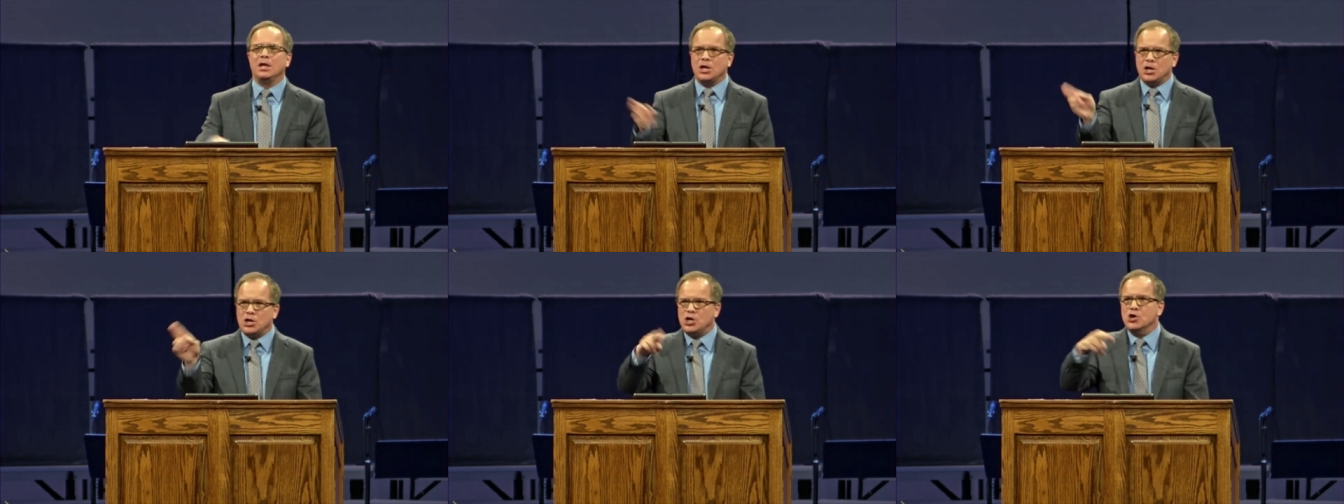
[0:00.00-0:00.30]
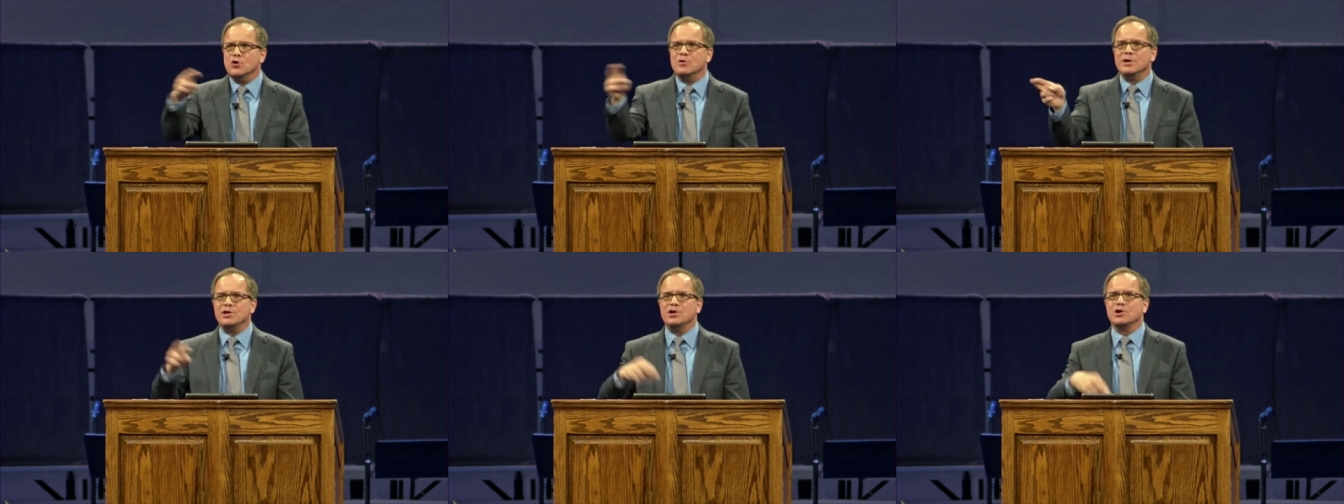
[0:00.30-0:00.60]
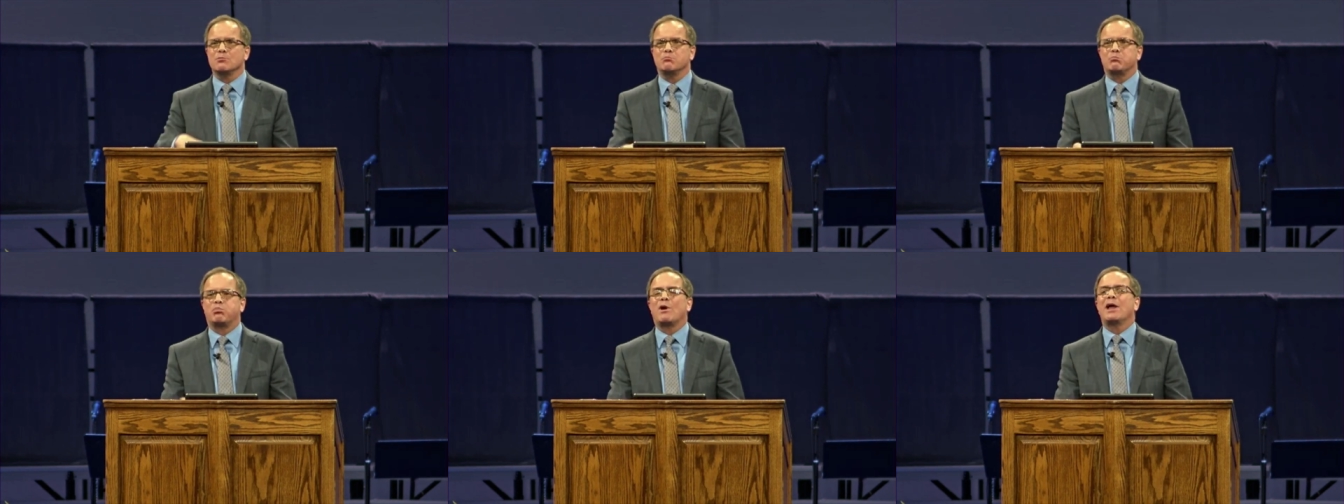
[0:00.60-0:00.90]
You and
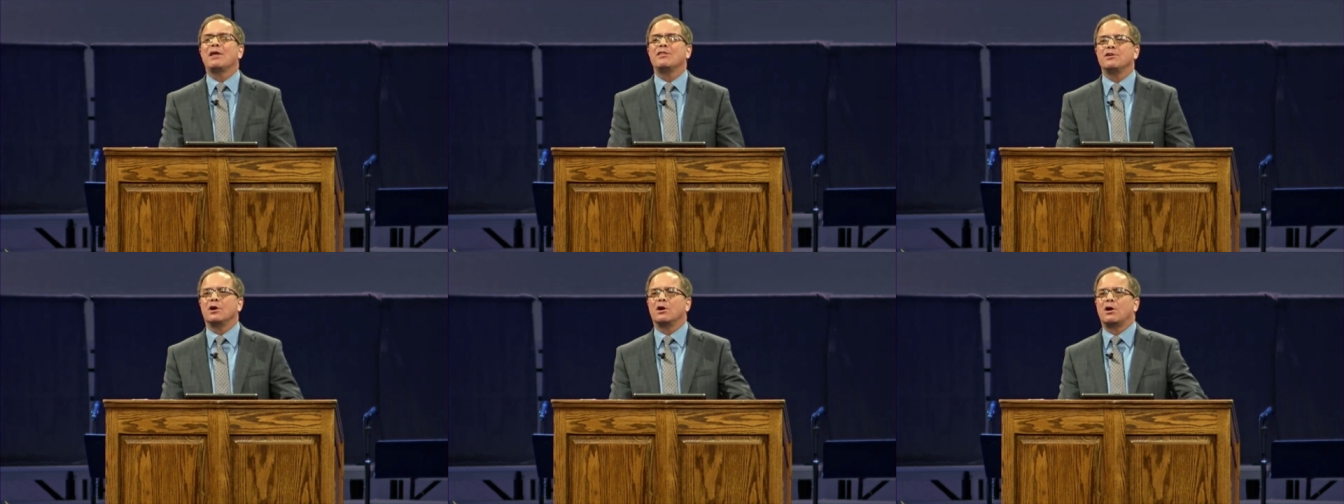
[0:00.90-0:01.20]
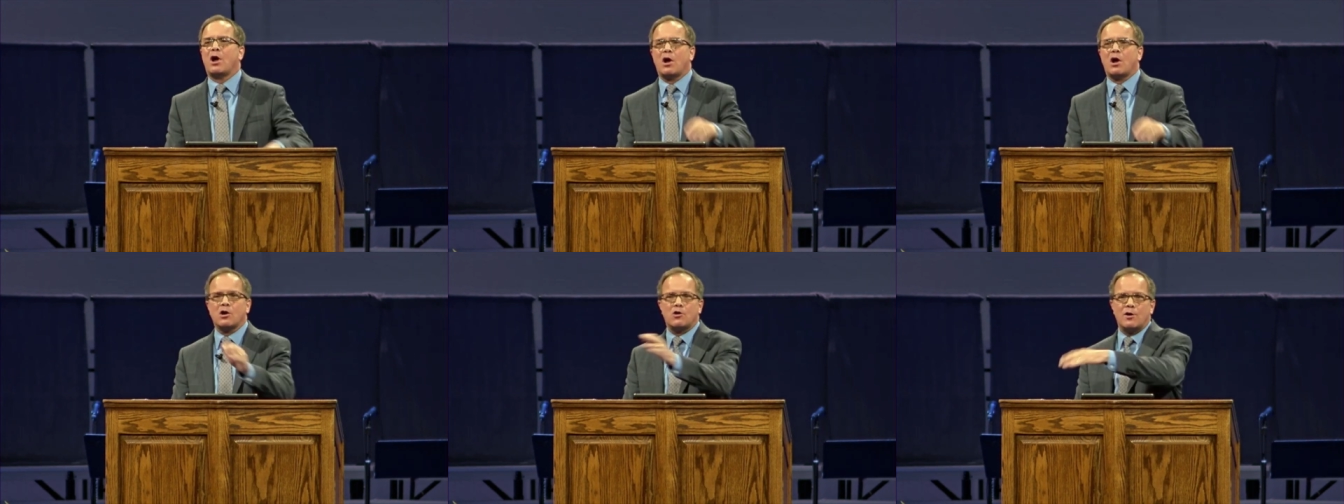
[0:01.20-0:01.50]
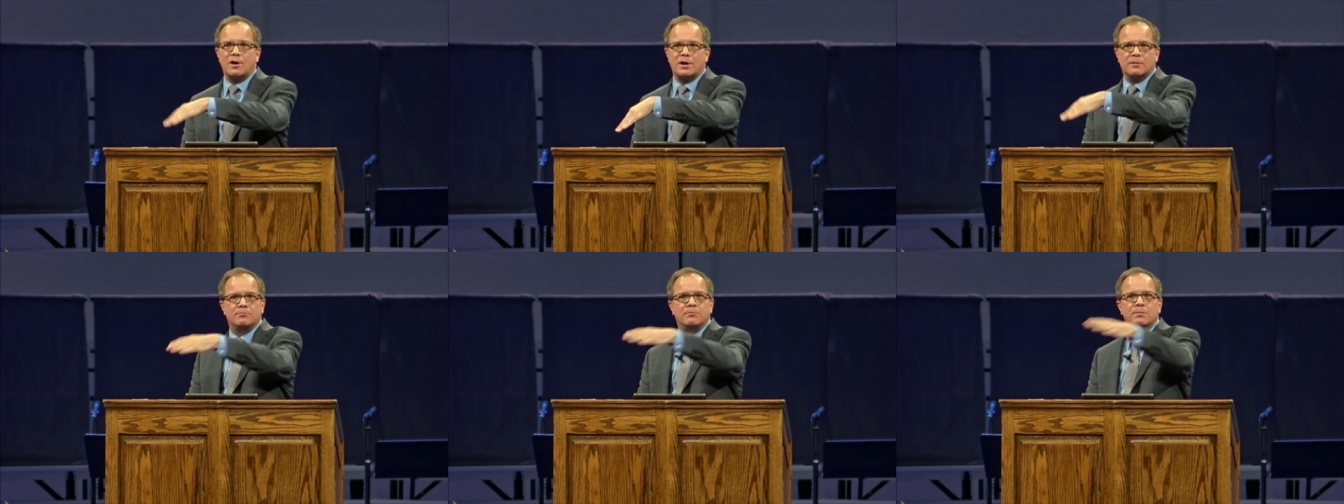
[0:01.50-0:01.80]
your brother are
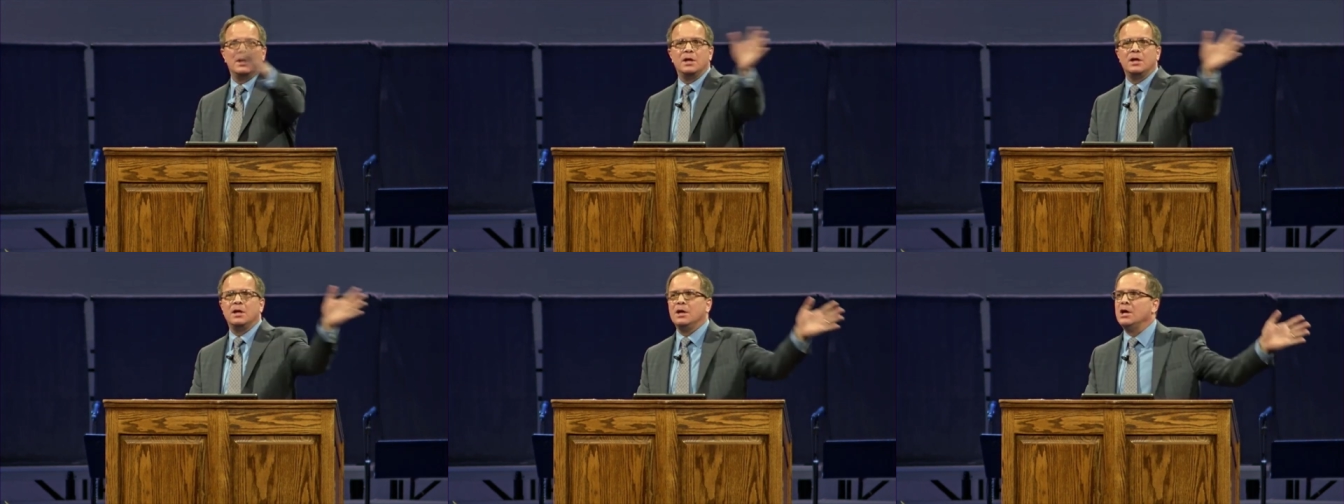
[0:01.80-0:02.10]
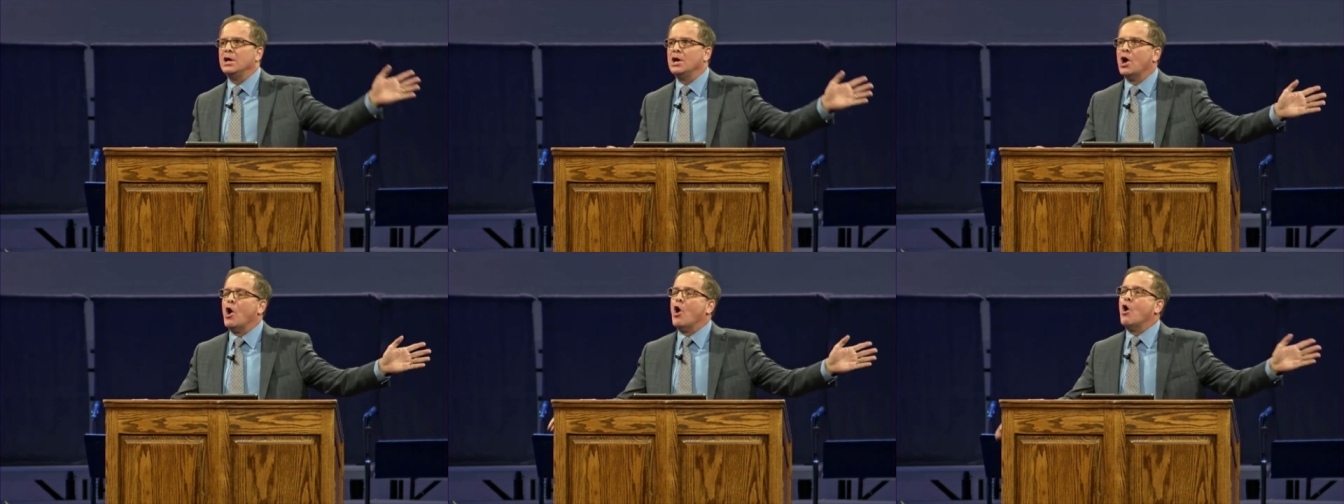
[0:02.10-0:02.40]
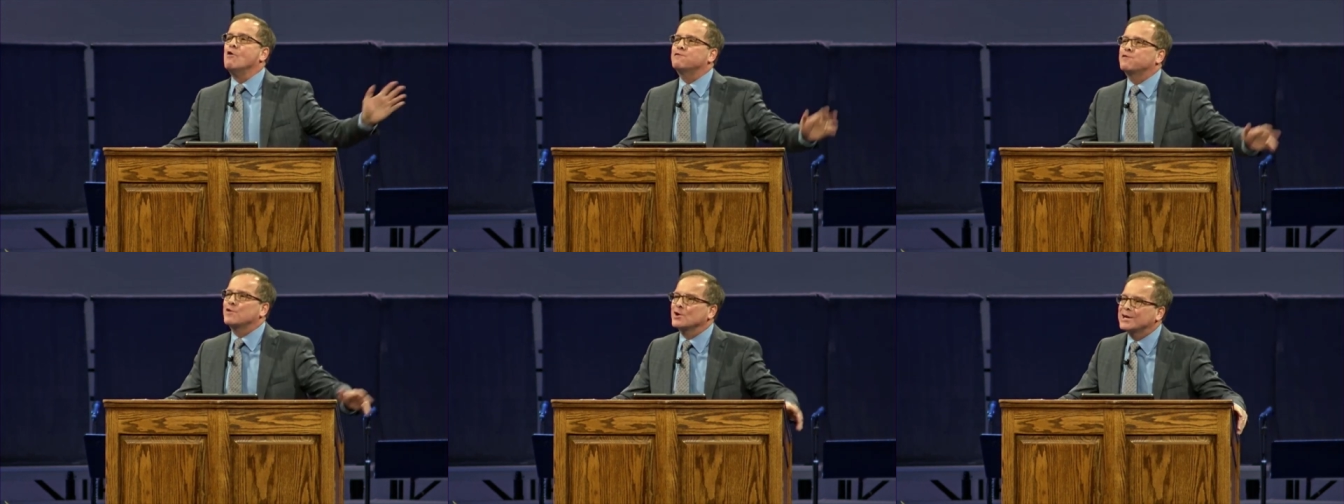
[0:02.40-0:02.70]
going to
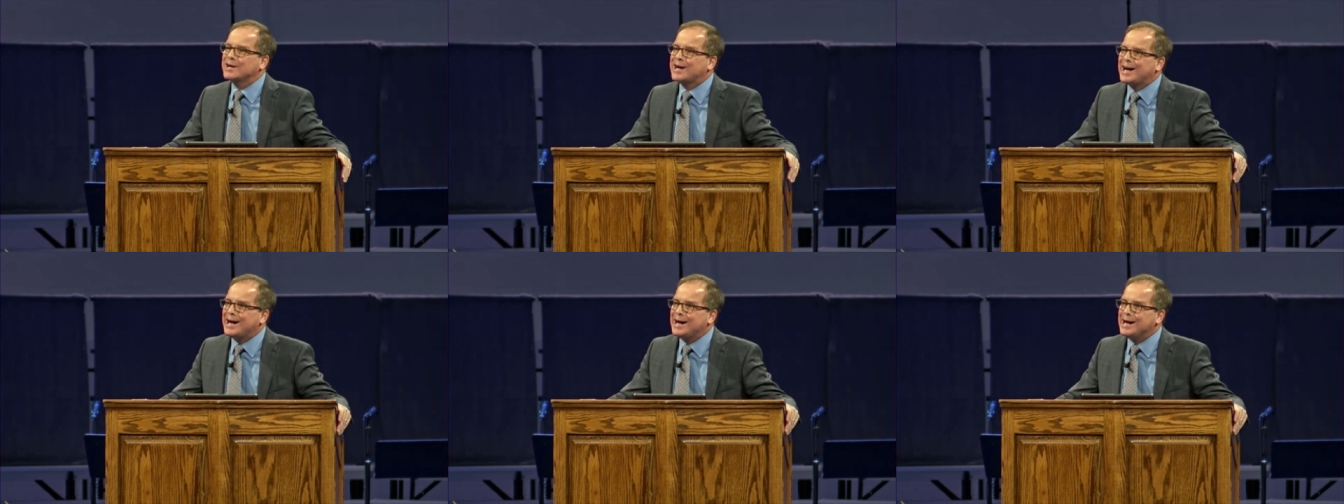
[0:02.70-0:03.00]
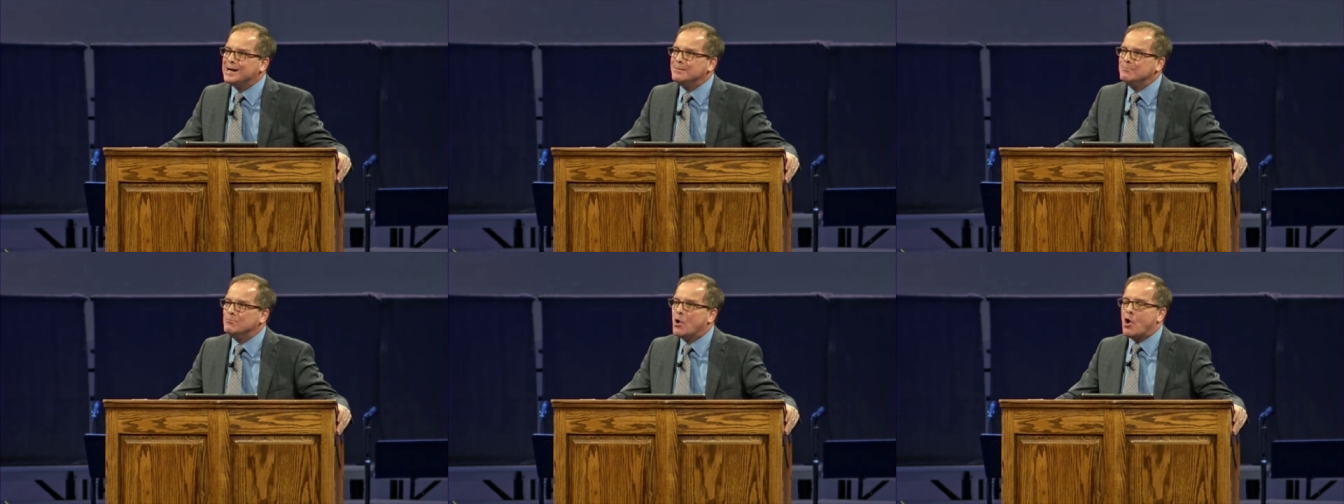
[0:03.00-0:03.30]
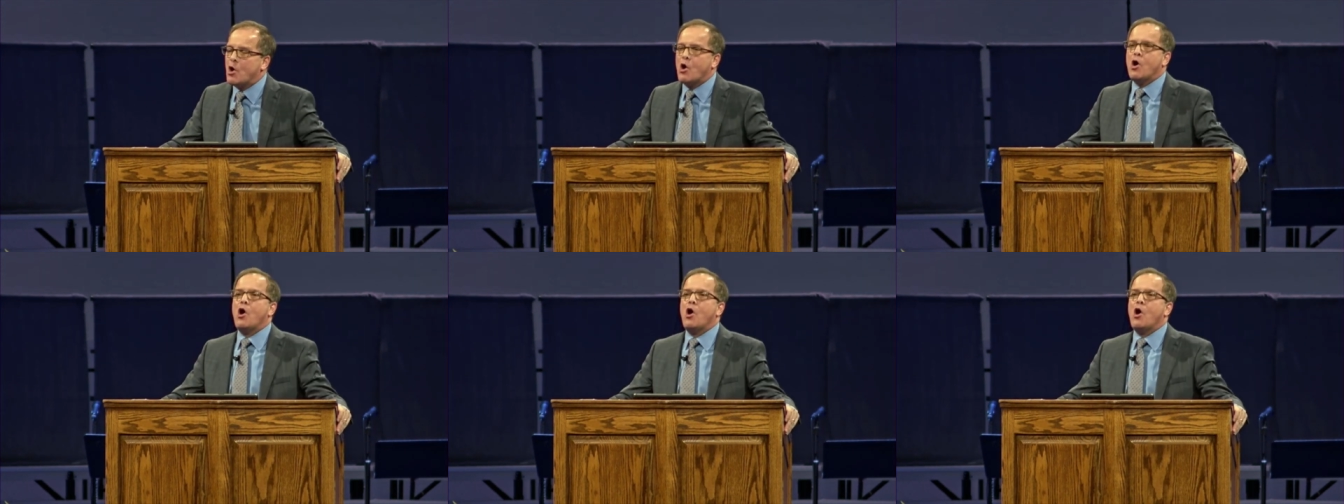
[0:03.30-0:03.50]
overcome